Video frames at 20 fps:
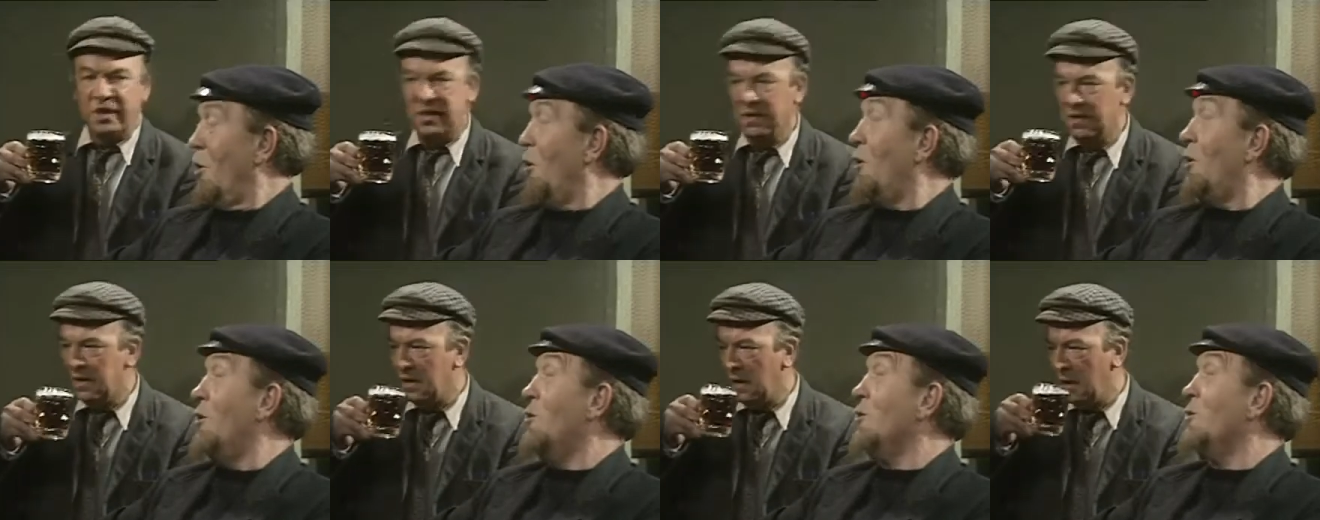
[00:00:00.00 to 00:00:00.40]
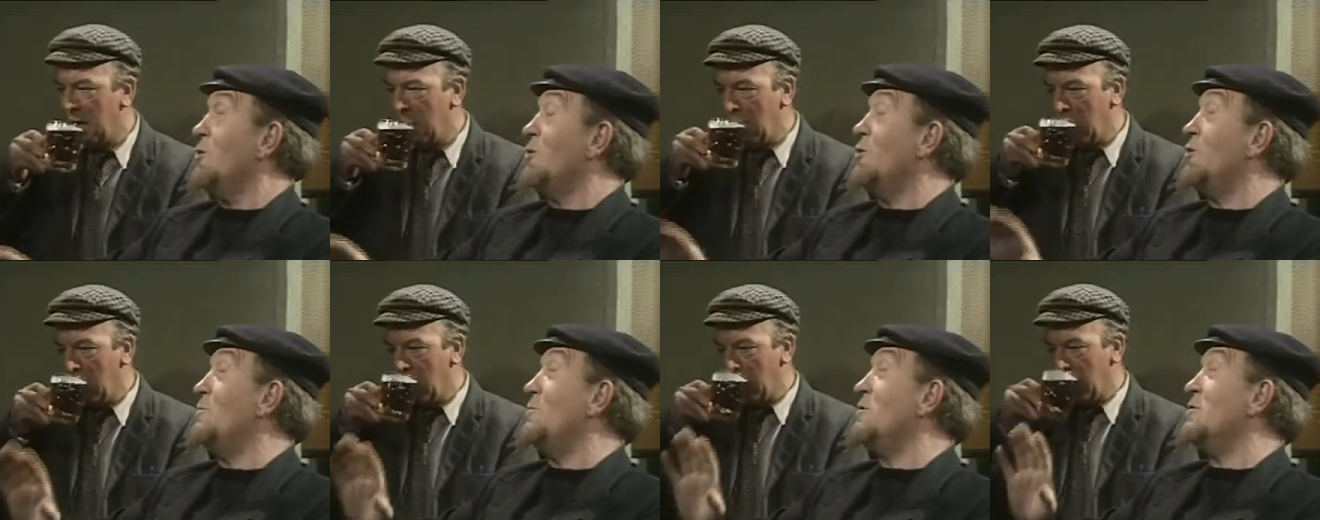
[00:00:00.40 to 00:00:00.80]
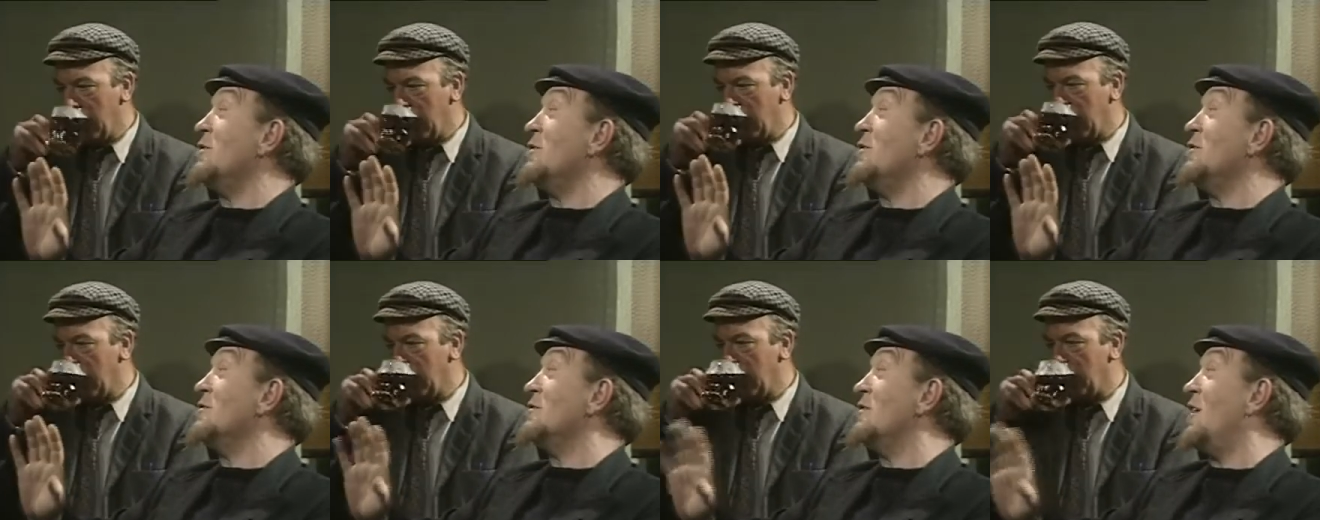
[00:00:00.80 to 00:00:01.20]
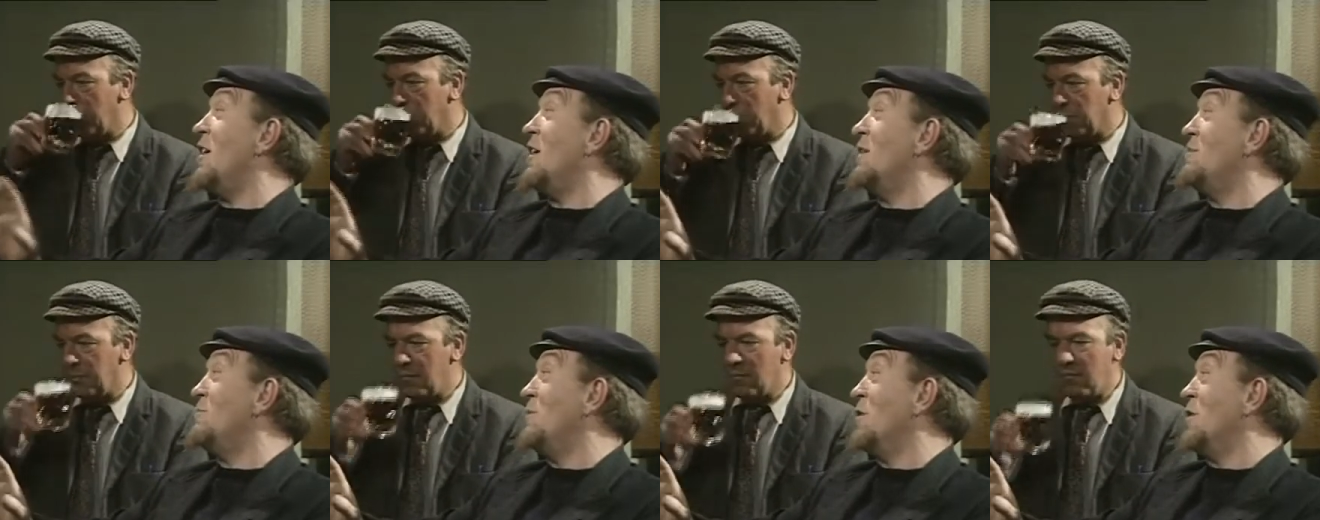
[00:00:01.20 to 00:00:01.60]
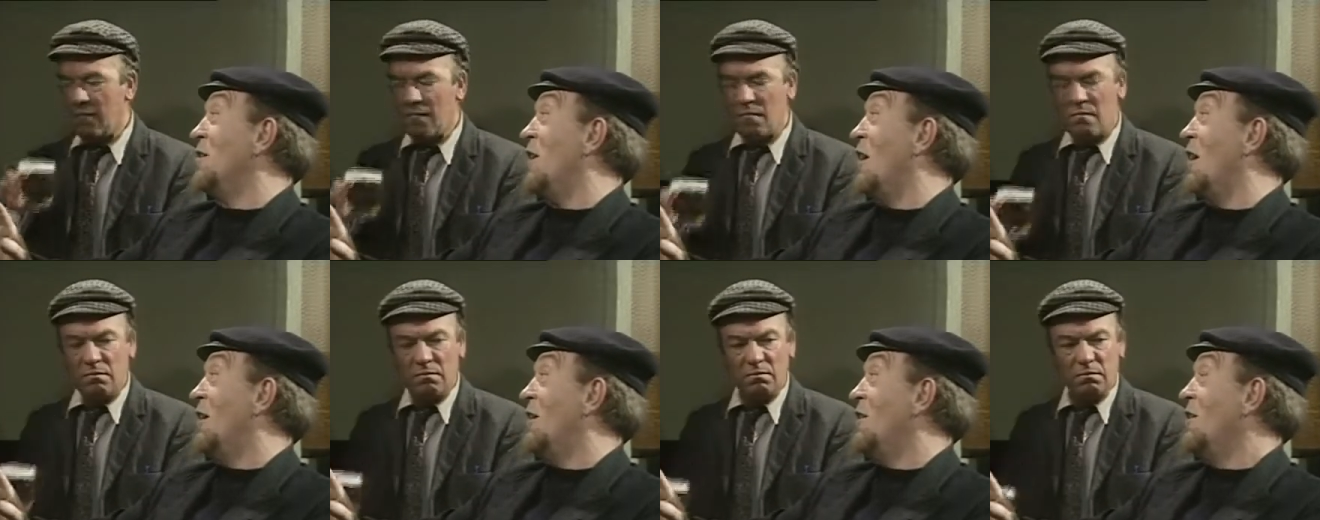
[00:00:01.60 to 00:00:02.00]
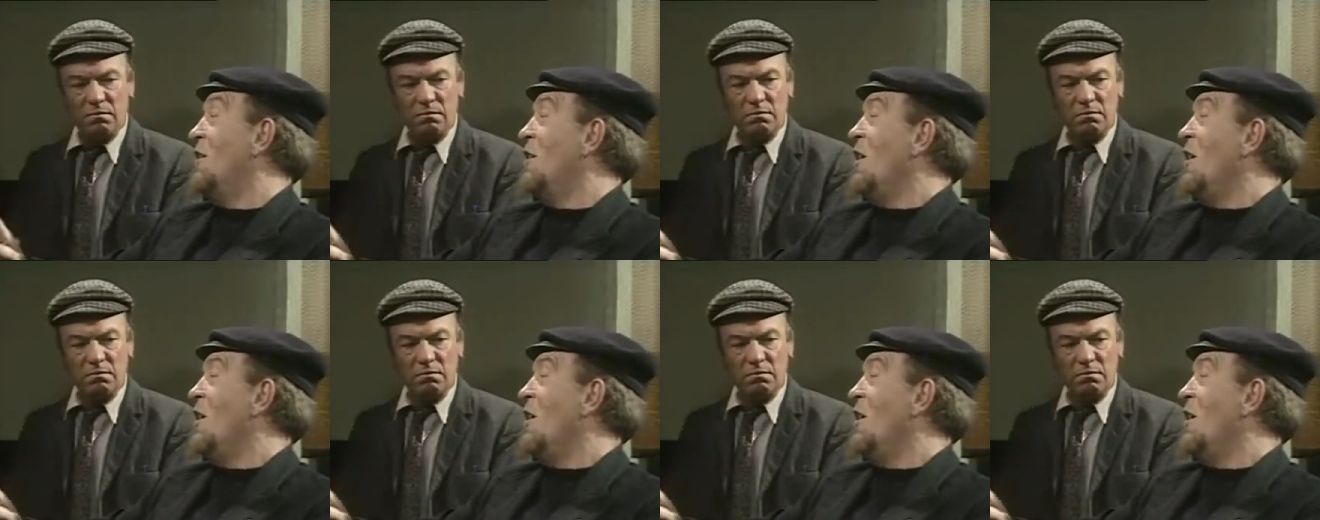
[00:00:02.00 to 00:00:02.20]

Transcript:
Speaker 1: Oh, you, you misunderstand me, Dad.